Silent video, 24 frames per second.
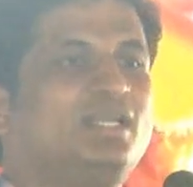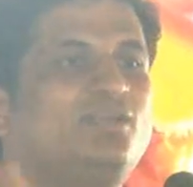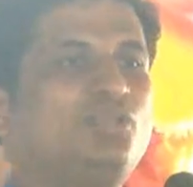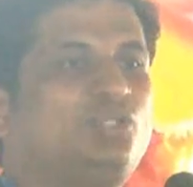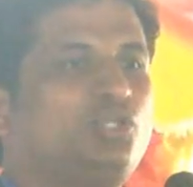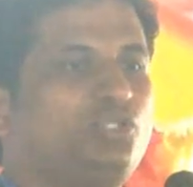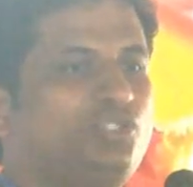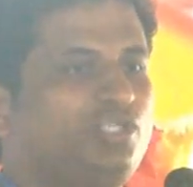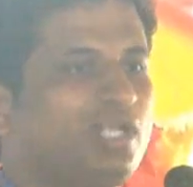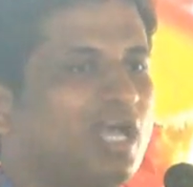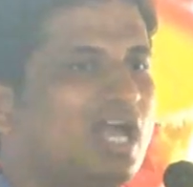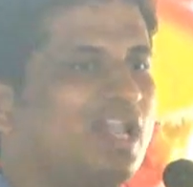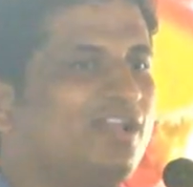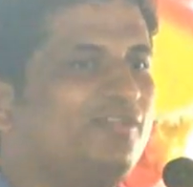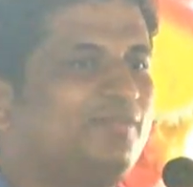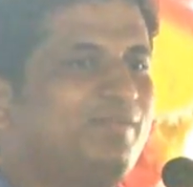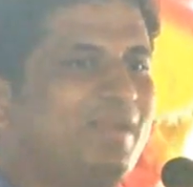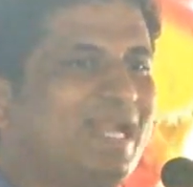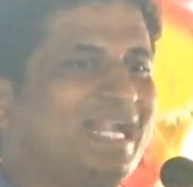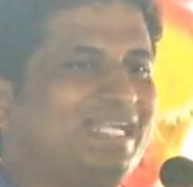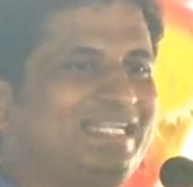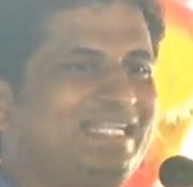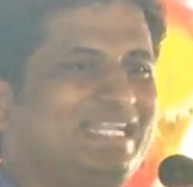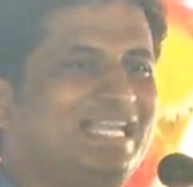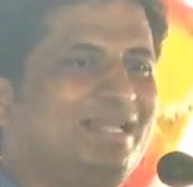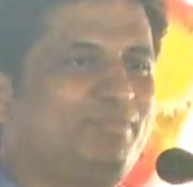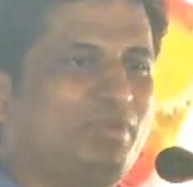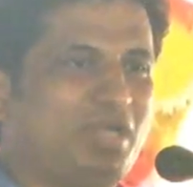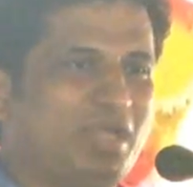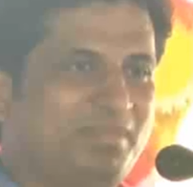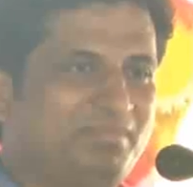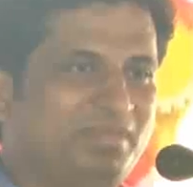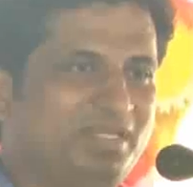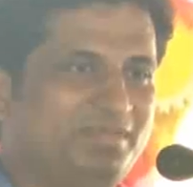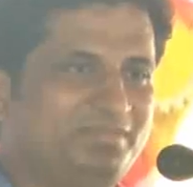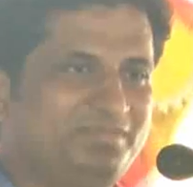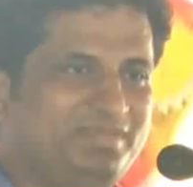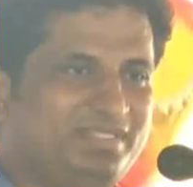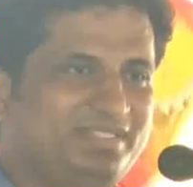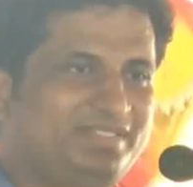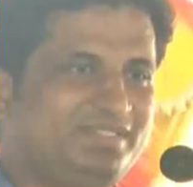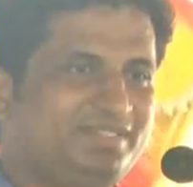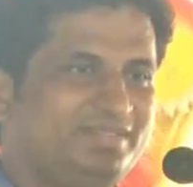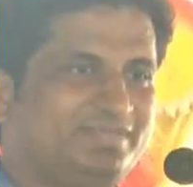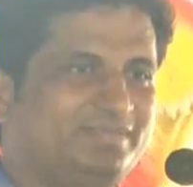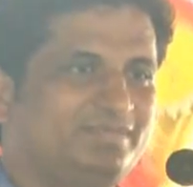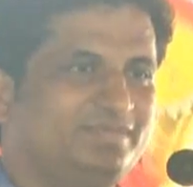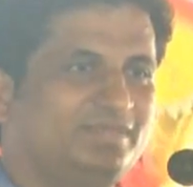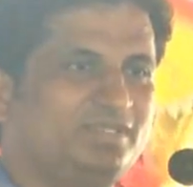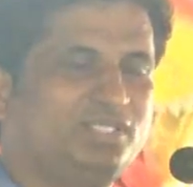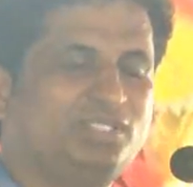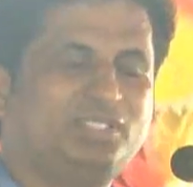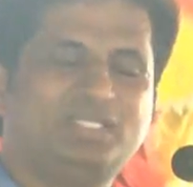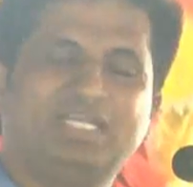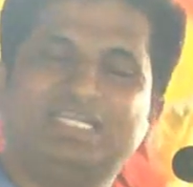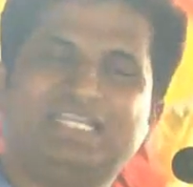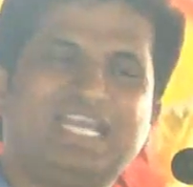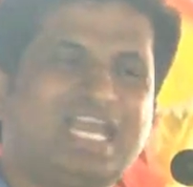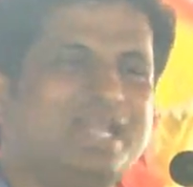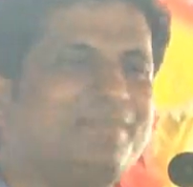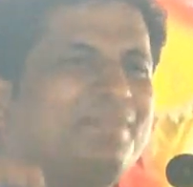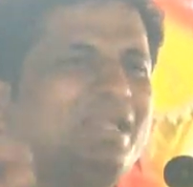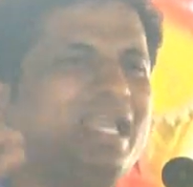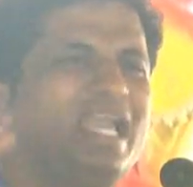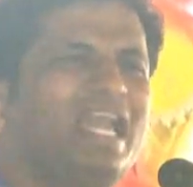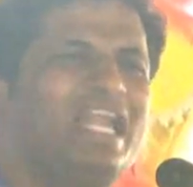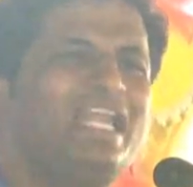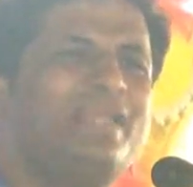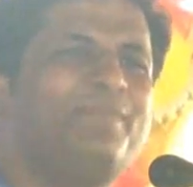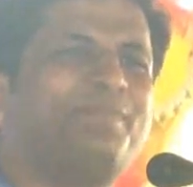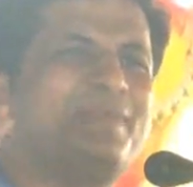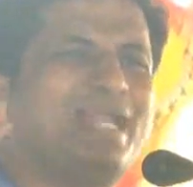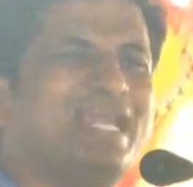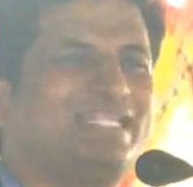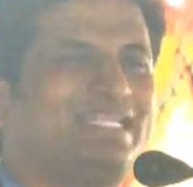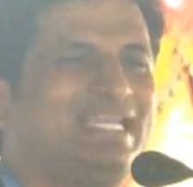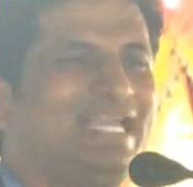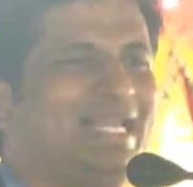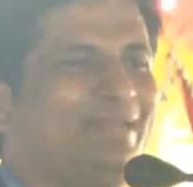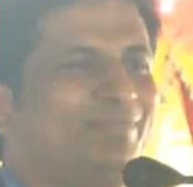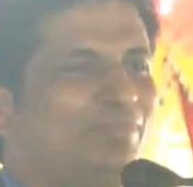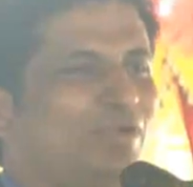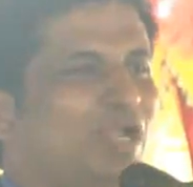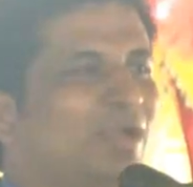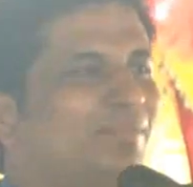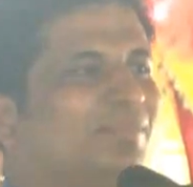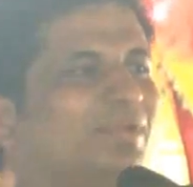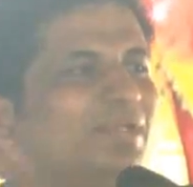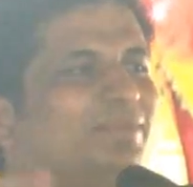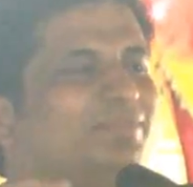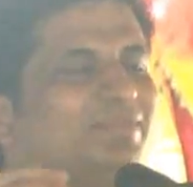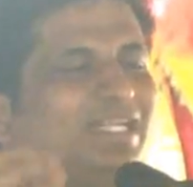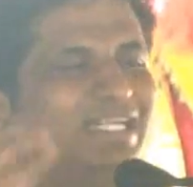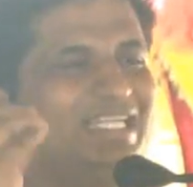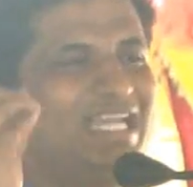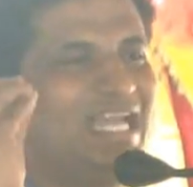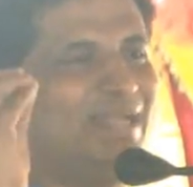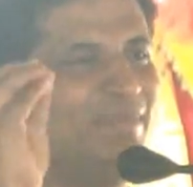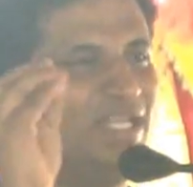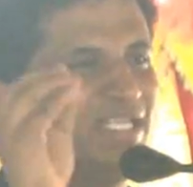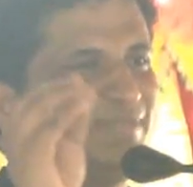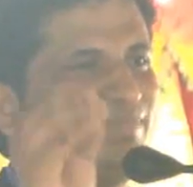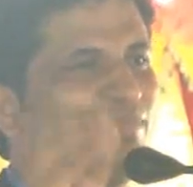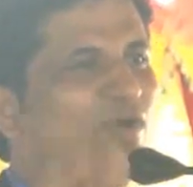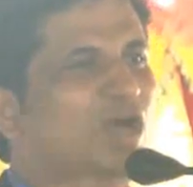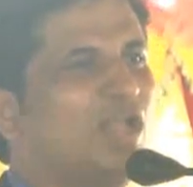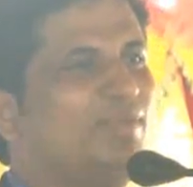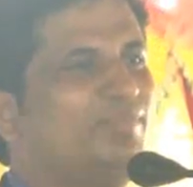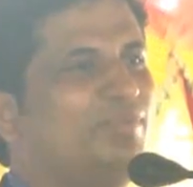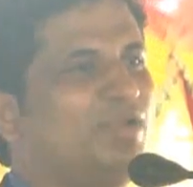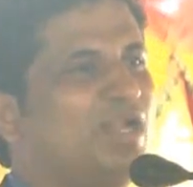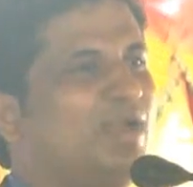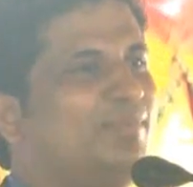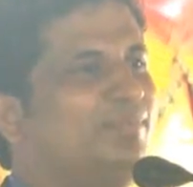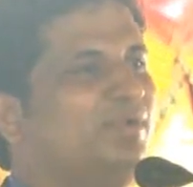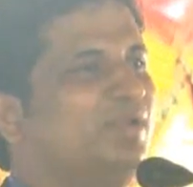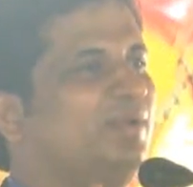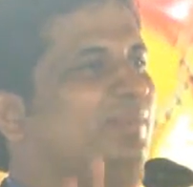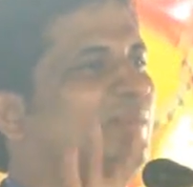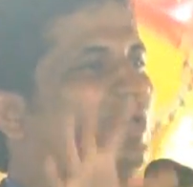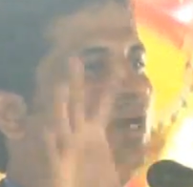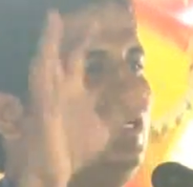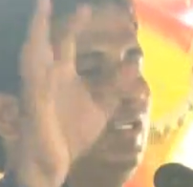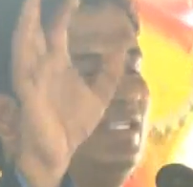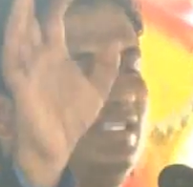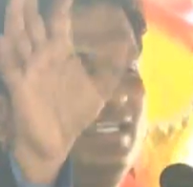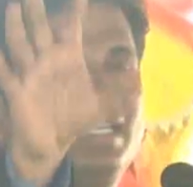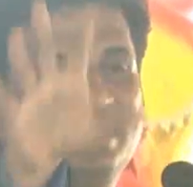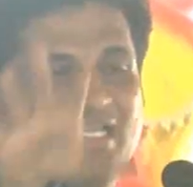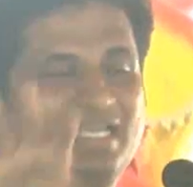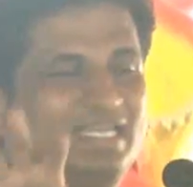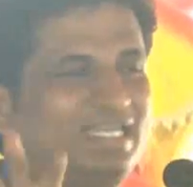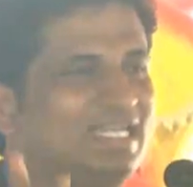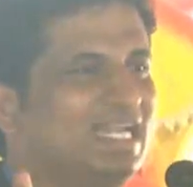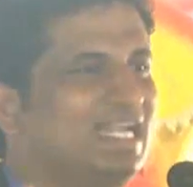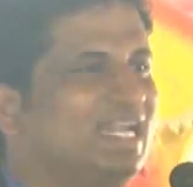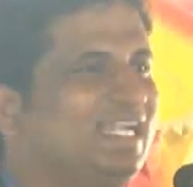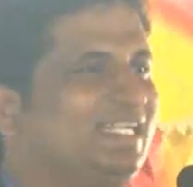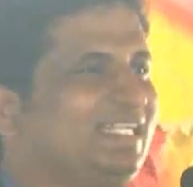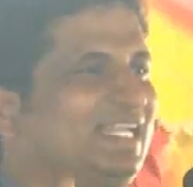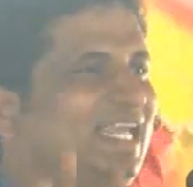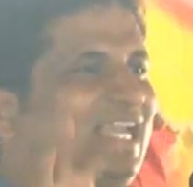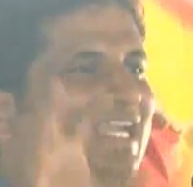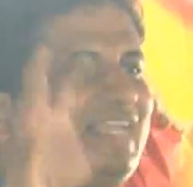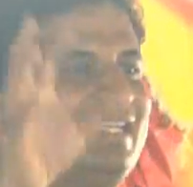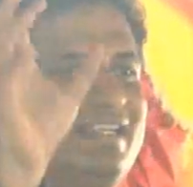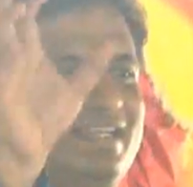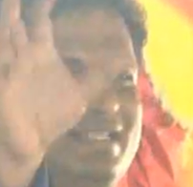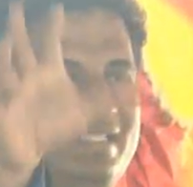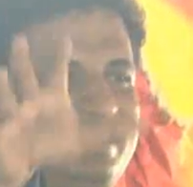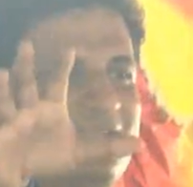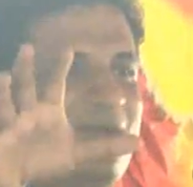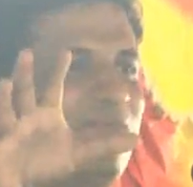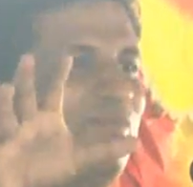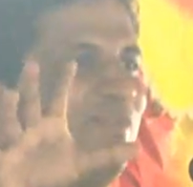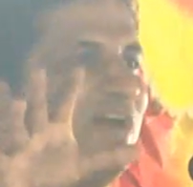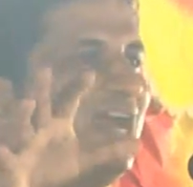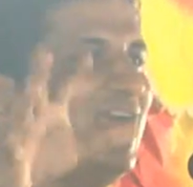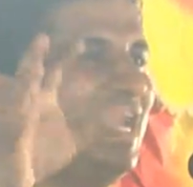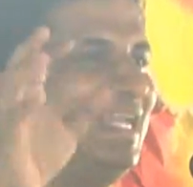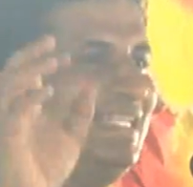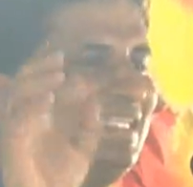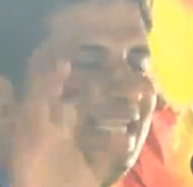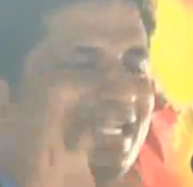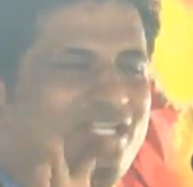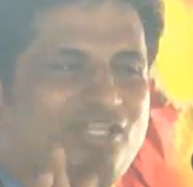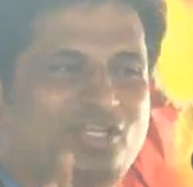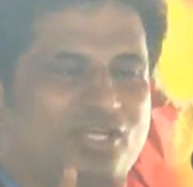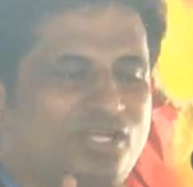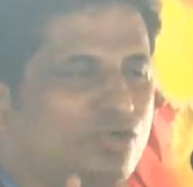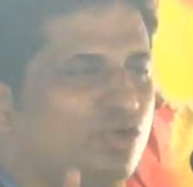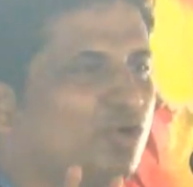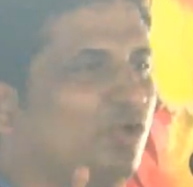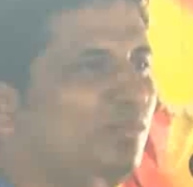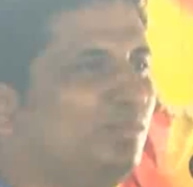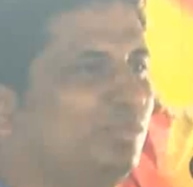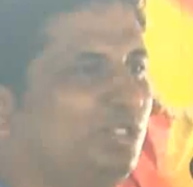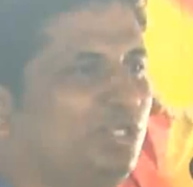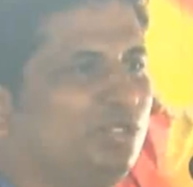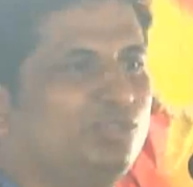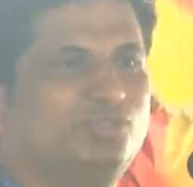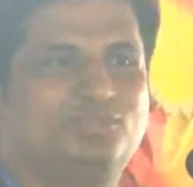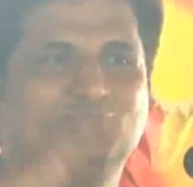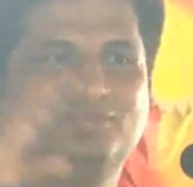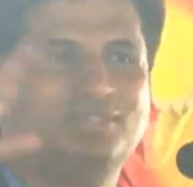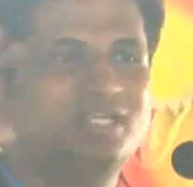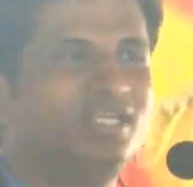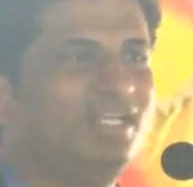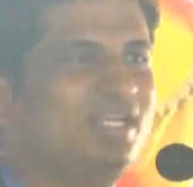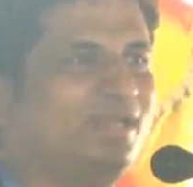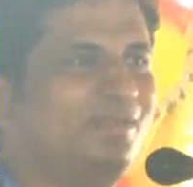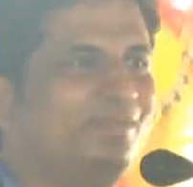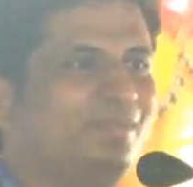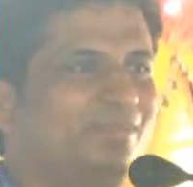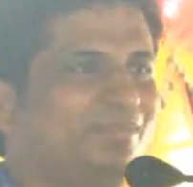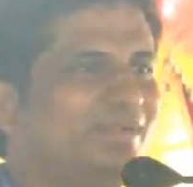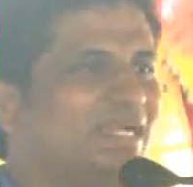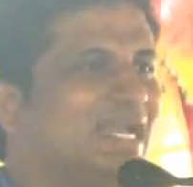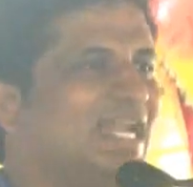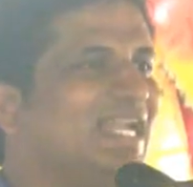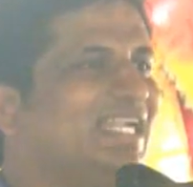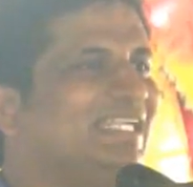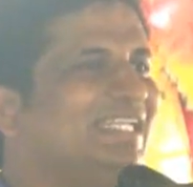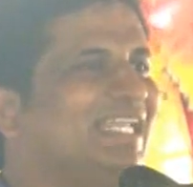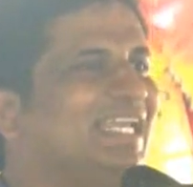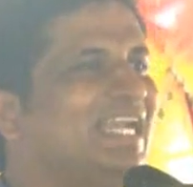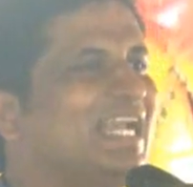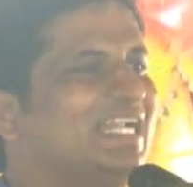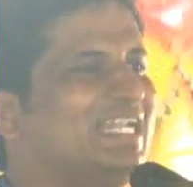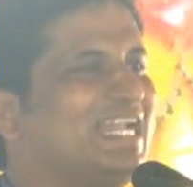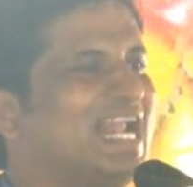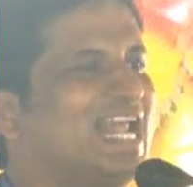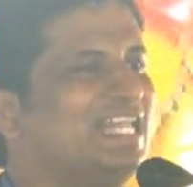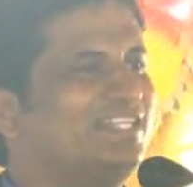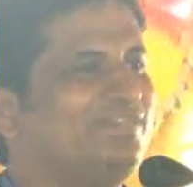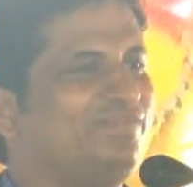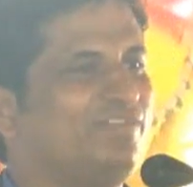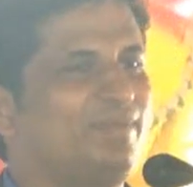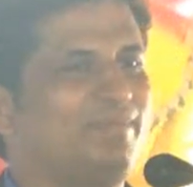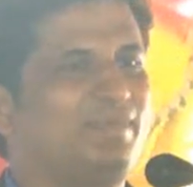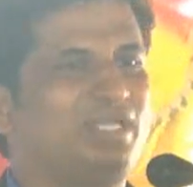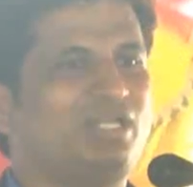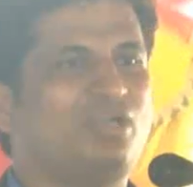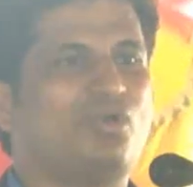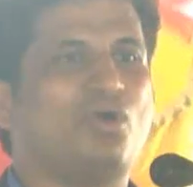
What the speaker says: to solve practical problems. It can be any practical problem. It can be a small problem on connecting some wires at your home to connecting a transformer.